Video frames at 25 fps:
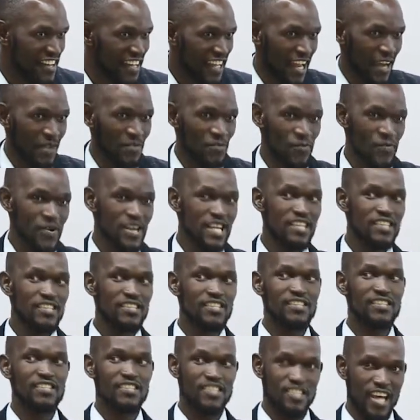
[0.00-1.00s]
Can we
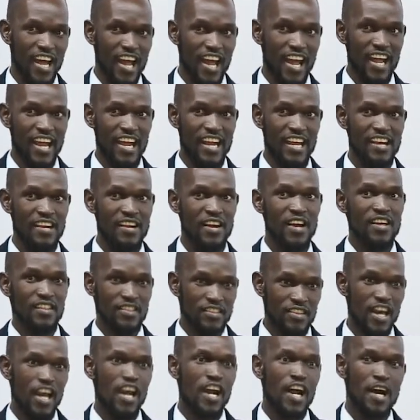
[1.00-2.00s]
say
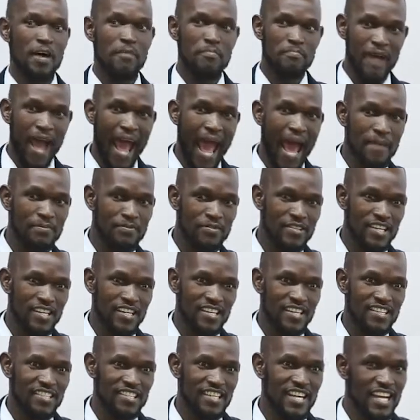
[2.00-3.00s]
they are
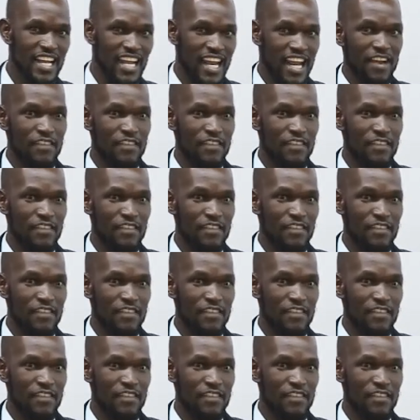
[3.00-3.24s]
Baptists